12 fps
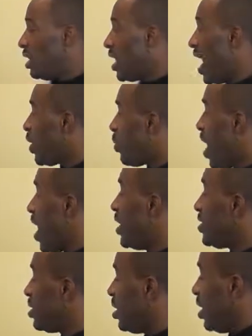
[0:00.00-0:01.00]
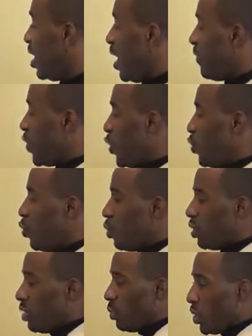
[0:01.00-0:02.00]
Likewise, if you
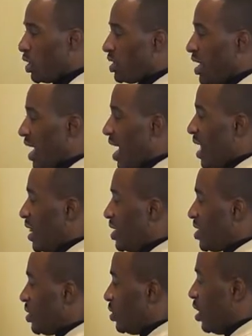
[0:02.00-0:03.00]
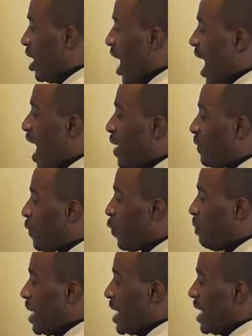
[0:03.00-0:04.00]
were to say, hey, listen, I had
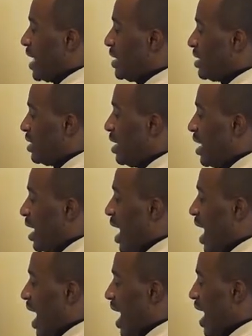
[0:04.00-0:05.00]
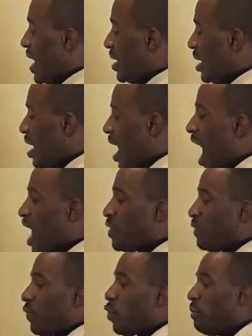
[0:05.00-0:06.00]
4 meetings, and out
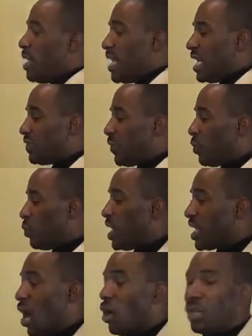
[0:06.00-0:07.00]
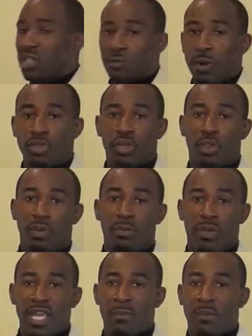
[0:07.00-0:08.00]
of the 4 meetings for the week, I only spoke to 3
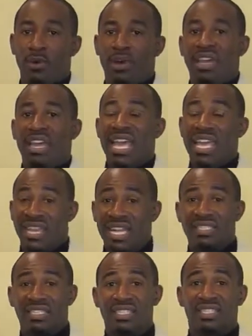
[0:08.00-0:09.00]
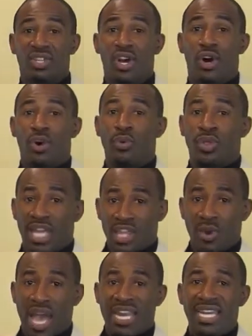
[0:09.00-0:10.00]
people, it lets us know that
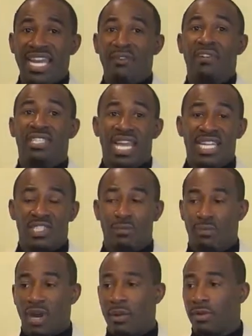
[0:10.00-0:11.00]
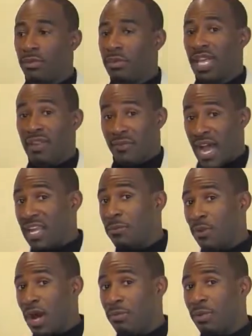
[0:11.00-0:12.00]
you had an inviting
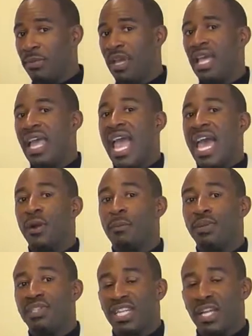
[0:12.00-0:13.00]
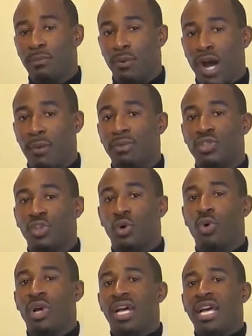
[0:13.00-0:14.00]
problem, and a presenting problem.
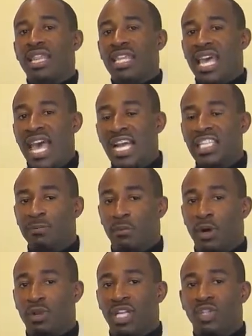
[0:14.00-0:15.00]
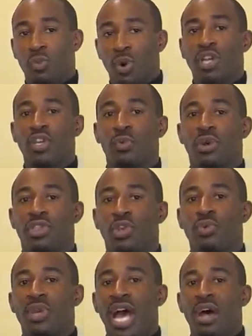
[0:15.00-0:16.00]
So the expert that's working with
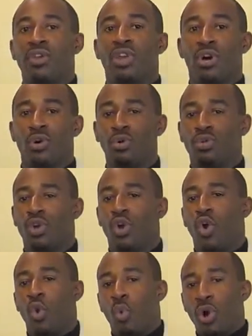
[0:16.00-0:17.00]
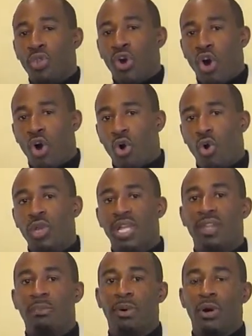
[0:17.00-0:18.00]
you now knows where the hole
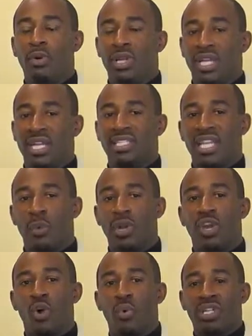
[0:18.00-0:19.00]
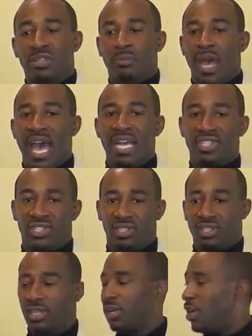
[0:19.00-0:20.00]
in the boat is, and we know what to
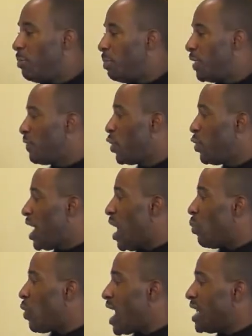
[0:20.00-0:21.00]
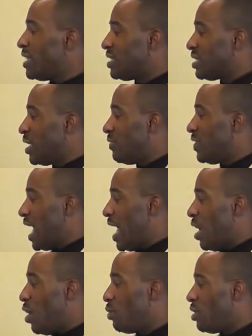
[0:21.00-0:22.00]
patch. But if you're not writing this stuff
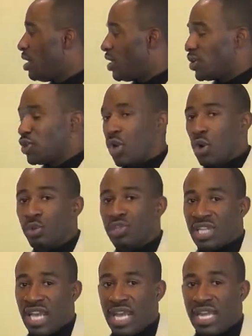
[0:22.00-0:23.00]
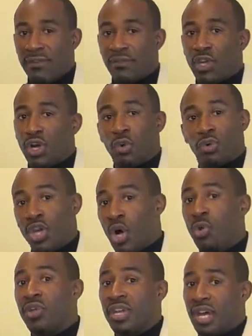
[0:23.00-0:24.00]
down, there's an old saying, if you don't
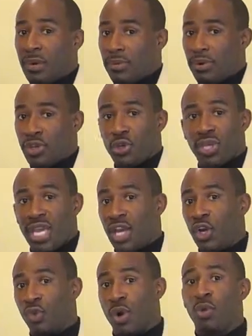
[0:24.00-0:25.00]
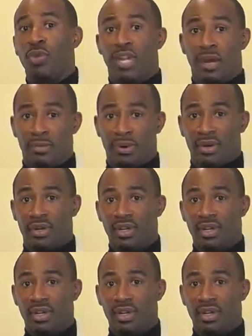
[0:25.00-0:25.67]
know the number, you can't grow the number.